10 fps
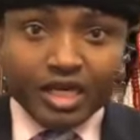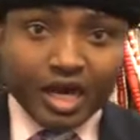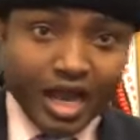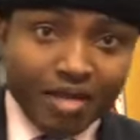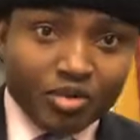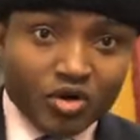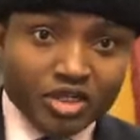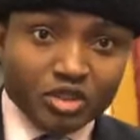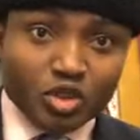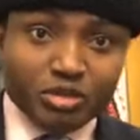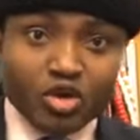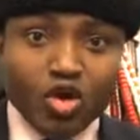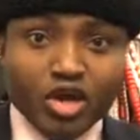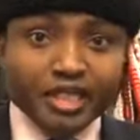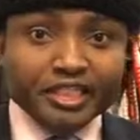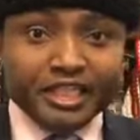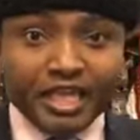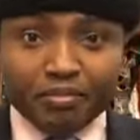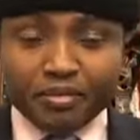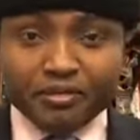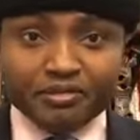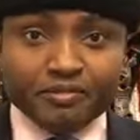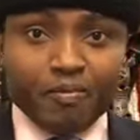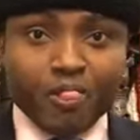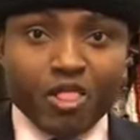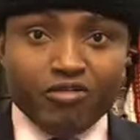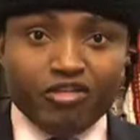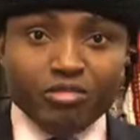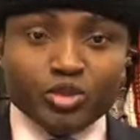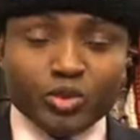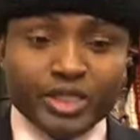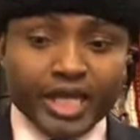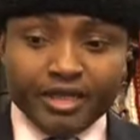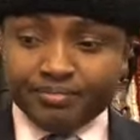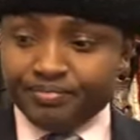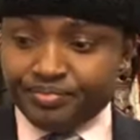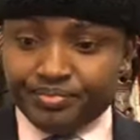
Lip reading: I am going to be going deep from today.